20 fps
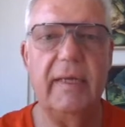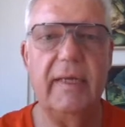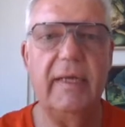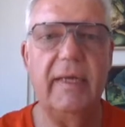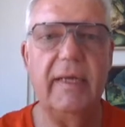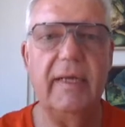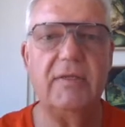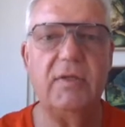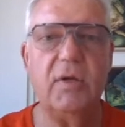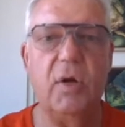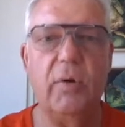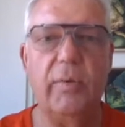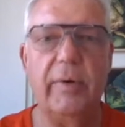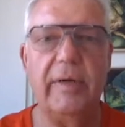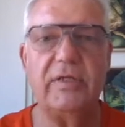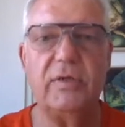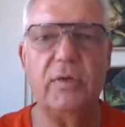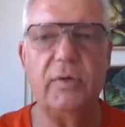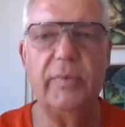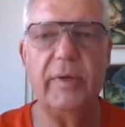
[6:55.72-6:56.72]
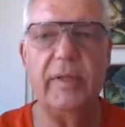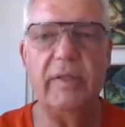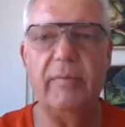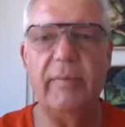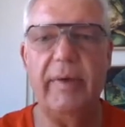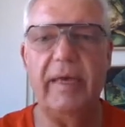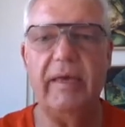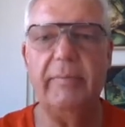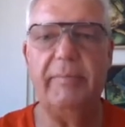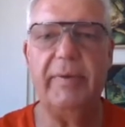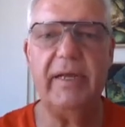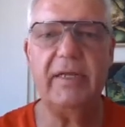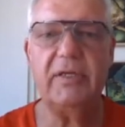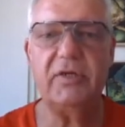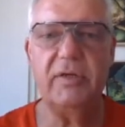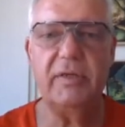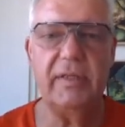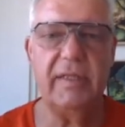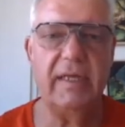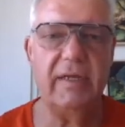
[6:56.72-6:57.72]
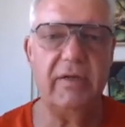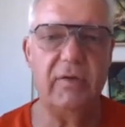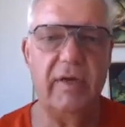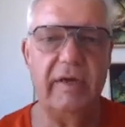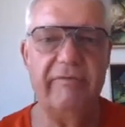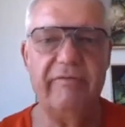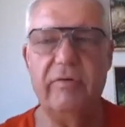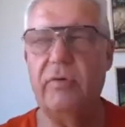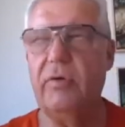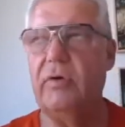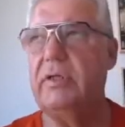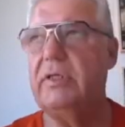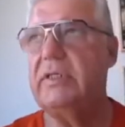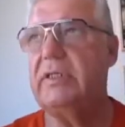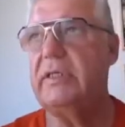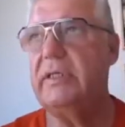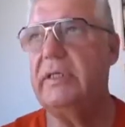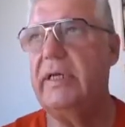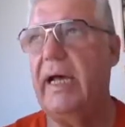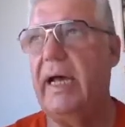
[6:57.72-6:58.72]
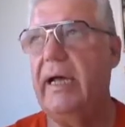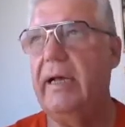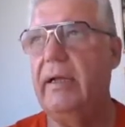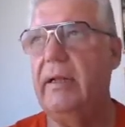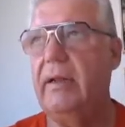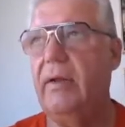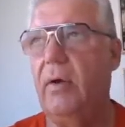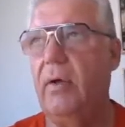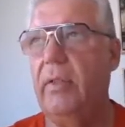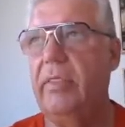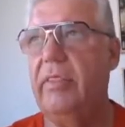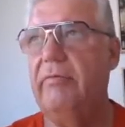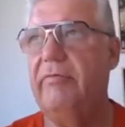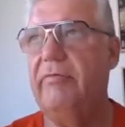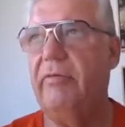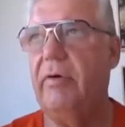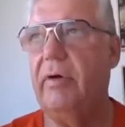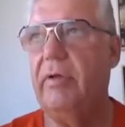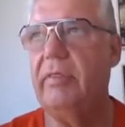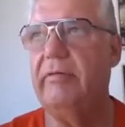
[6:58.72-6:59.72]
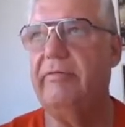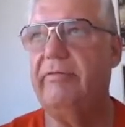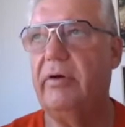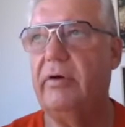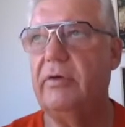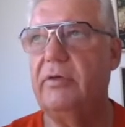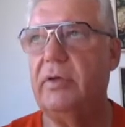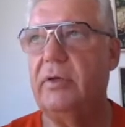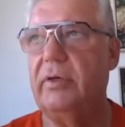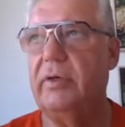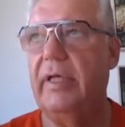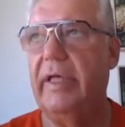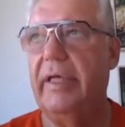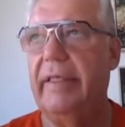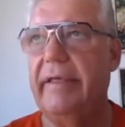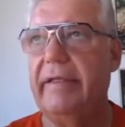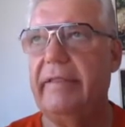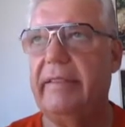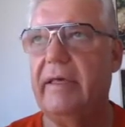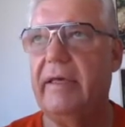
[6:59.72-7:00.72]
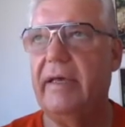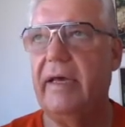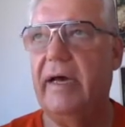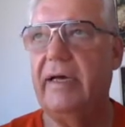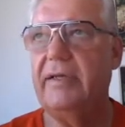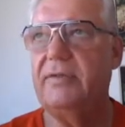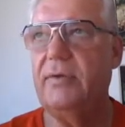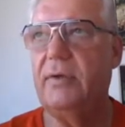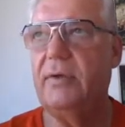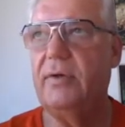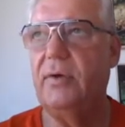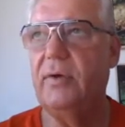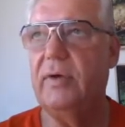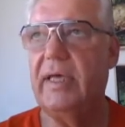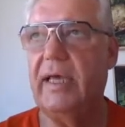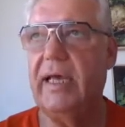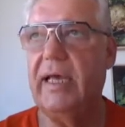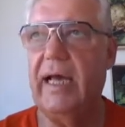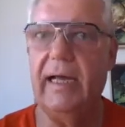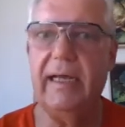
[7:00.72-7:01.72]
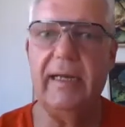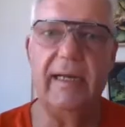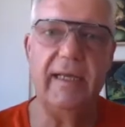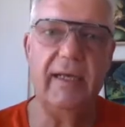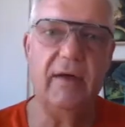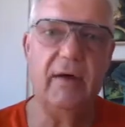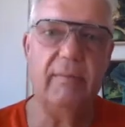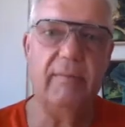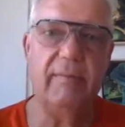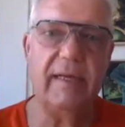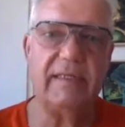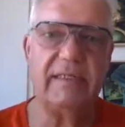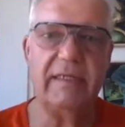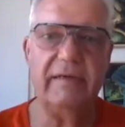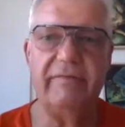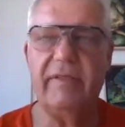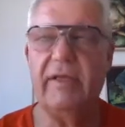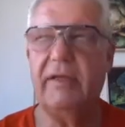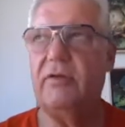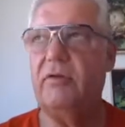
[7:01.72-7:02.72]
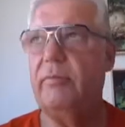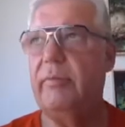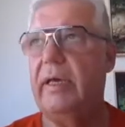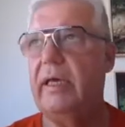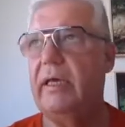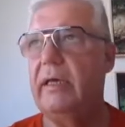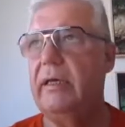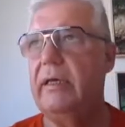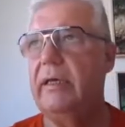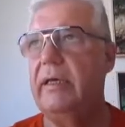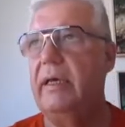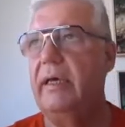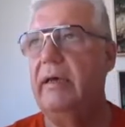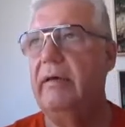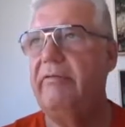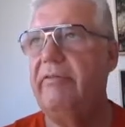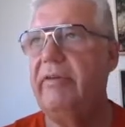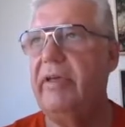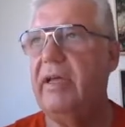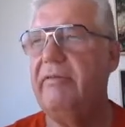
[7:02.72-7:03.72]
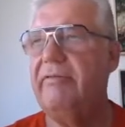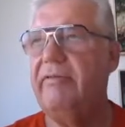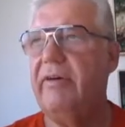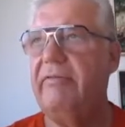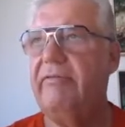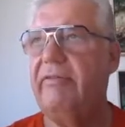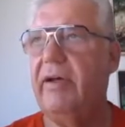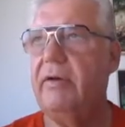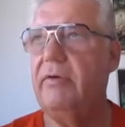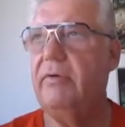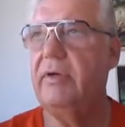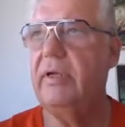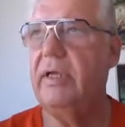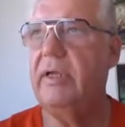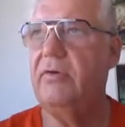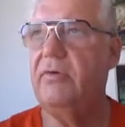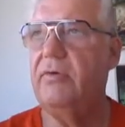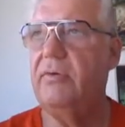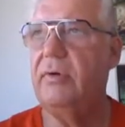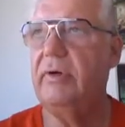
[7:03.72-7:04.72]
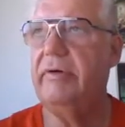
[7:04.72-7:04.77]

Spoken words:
It's always good when you make a picture that you have a good angle on the photo, that the car is not looking ugly or massive, that you make a Fiat 500 into a